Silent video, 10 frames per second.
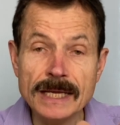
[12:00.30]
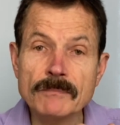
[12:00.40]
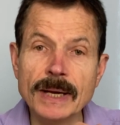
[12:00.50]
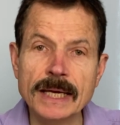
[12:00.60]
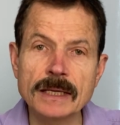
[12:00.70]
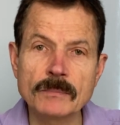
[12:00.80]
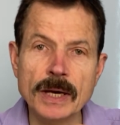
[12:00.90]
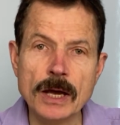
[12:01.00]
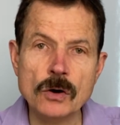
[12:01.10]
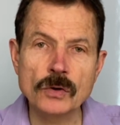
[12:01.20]
make it
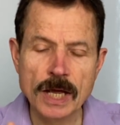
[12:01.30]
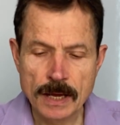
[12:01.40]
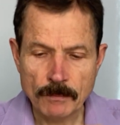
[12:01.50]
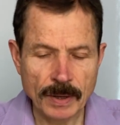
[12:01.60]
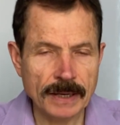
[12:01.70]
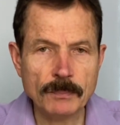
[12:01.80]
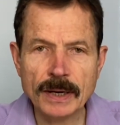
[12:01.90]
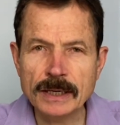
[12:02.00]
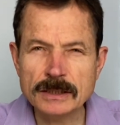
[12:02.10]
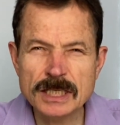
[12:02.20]
my own
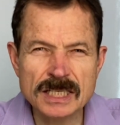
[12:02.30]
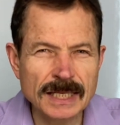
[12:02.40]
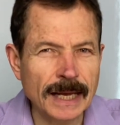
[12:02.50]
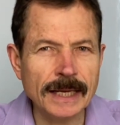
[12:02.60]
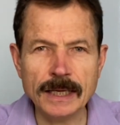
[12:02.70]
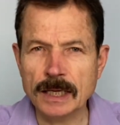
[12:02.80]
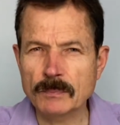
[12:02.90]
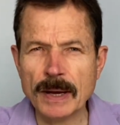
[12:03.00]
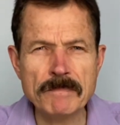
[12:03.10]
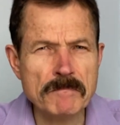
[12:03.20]
by studying it,
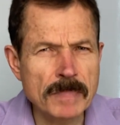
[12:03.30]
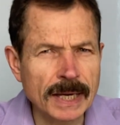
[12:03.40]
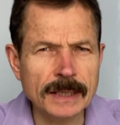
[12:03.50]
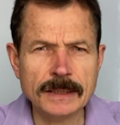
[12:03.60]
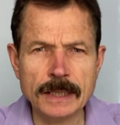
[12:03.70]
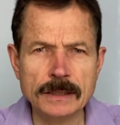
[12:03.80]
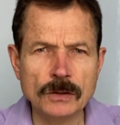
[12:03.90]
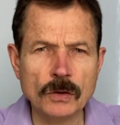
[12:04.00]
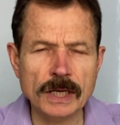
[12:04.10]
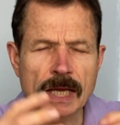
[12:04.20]
by meditating
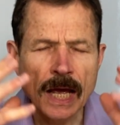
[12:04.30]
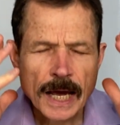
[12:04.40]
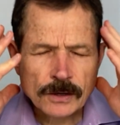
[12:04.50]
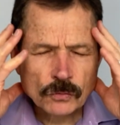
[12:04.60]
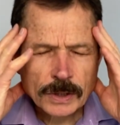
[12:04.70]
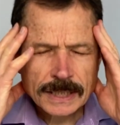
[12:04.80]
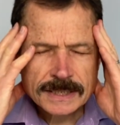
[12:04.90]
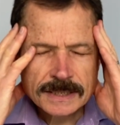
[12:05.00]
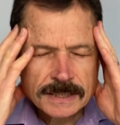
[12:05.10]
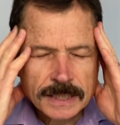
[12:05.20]
on it, and really
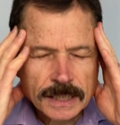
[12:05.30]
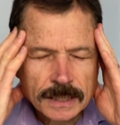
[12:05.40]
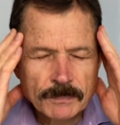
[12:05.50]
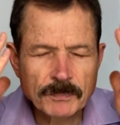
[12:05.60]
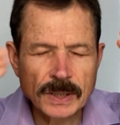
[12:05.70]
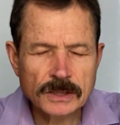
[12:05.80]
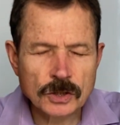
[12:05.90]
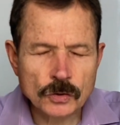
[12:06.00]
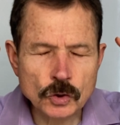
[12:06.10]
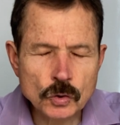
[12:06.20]
seeing the picture,
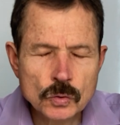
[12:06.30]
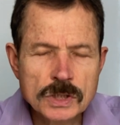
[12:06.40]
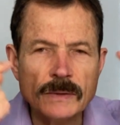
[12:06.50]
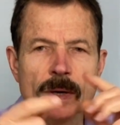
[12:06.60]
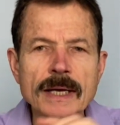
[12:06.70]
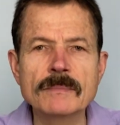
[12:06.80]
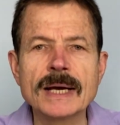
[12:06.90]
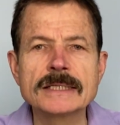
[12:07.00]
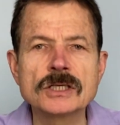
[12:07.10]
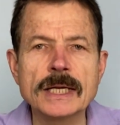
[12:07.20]
using my
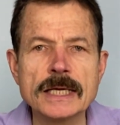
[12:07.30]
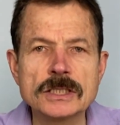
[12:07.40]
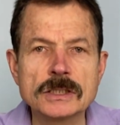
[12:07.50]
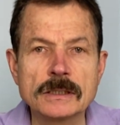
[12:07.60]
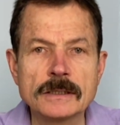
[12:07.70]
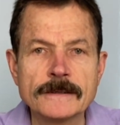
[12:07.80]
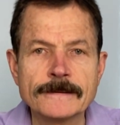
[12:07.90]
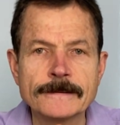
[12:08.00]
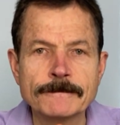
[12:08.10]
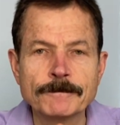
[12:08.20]
imagination.
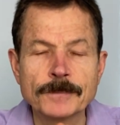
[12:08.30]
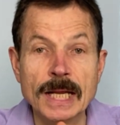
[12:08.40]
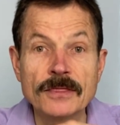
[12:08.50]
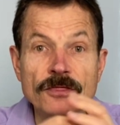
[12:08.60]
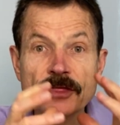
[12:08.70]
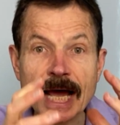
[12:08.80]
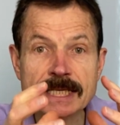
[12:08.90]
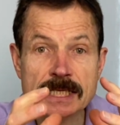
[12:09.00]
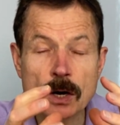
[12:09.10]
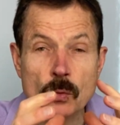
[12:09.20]

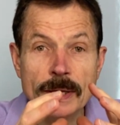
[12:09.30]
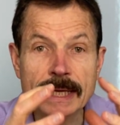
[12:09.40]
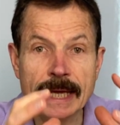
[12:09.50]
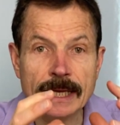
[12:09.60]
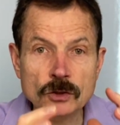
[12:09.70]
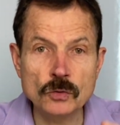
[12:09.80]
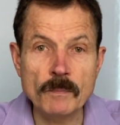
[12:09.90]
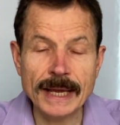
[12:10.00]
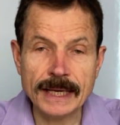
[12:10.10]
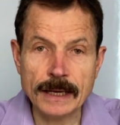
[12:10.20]
That's how we get to
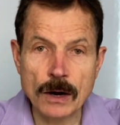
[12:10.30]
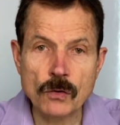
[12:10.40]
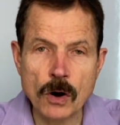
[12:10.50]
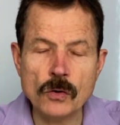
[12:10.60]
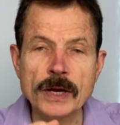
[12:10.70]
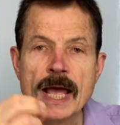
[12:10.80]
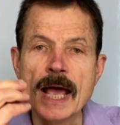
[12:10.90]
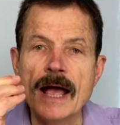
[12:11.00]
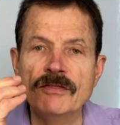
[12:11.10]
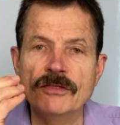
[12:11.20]
make it our own.
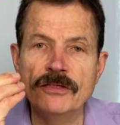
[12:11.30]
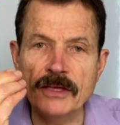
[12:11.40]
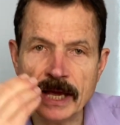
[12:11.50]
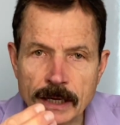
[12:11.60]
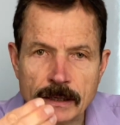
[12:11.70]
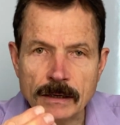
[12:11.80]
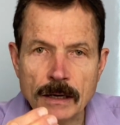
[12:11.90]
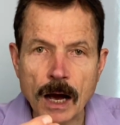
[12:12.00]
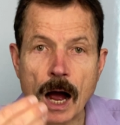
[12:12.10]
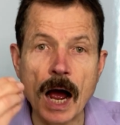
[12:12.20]
And then
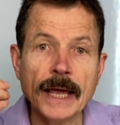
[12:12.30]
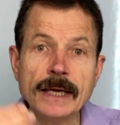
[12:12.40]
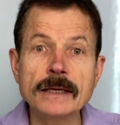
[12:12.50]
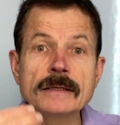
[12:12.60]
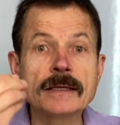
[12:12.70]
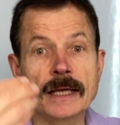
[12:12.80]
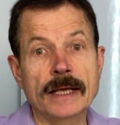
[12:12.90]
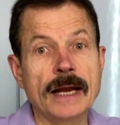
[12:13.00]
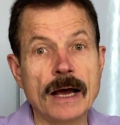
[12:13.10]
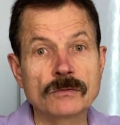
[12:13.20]
I can take
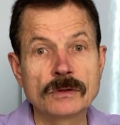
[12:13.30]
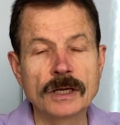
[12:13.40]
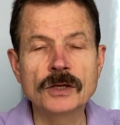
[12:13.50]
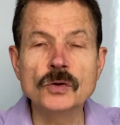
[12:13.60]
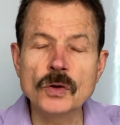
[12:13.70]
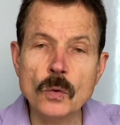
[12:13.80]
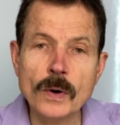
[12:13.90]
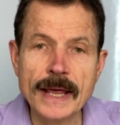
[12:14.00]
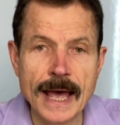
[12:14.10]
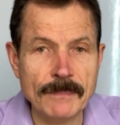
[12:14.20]
it out. And you know
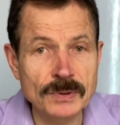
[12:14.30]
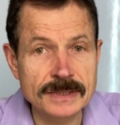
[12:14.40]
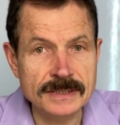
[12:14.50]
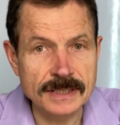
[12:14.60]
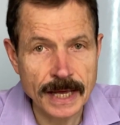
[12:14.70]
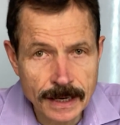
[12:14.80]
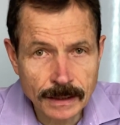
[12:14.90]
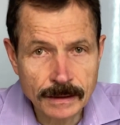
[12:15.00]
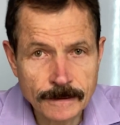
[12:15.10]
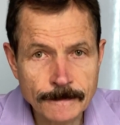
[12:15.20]
what happens then?